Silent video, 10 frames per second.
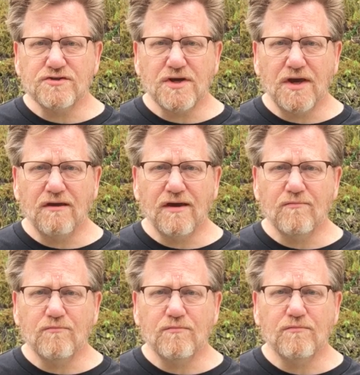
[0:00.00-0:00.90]

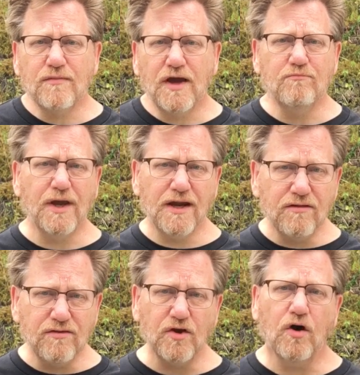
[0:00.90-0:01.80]
came and made
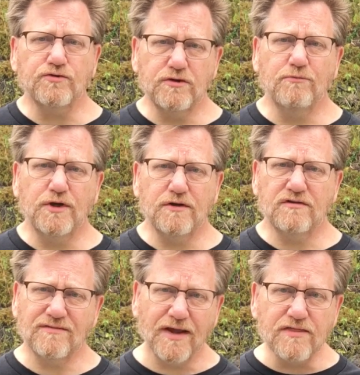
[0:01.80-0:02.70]
the ultimate
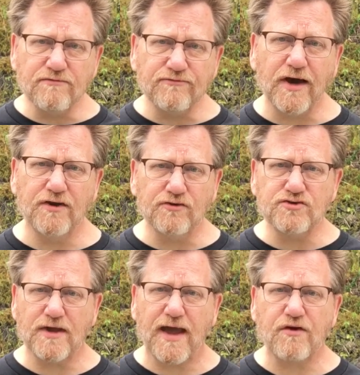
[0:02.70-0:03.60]
and the final
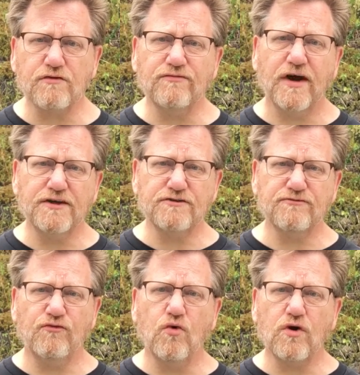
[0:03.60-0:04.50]
sacrifice
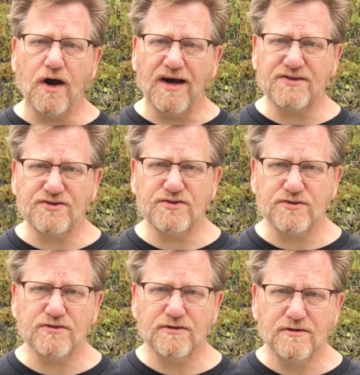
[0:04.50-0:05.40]
for
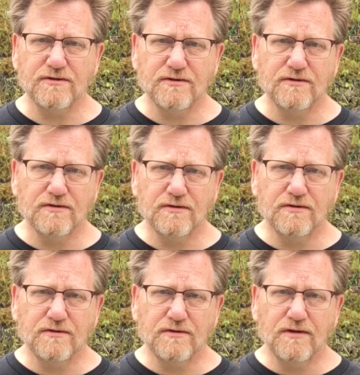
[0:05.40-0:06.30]
us.
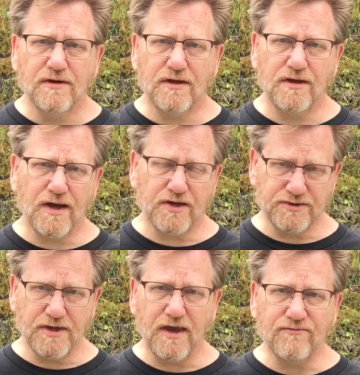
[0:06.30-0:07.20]
He actually
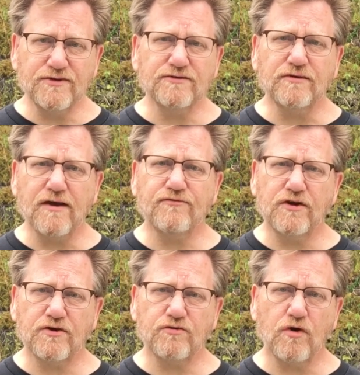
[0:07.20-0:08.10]
gave his life on
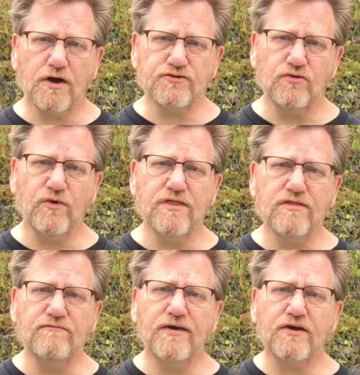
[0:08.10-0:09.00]
a cross to win the
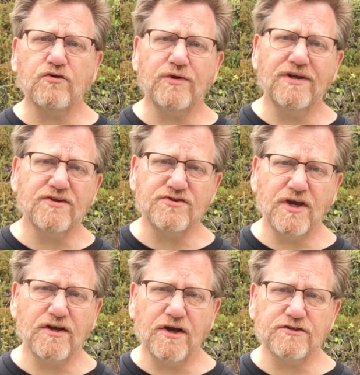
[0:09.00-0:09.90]
victory, to
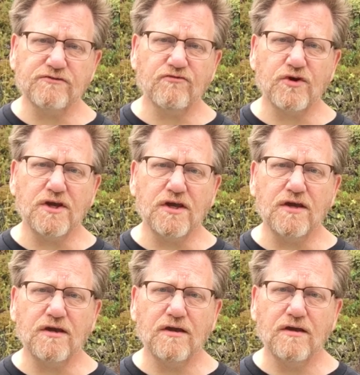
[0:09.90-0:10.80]
set us free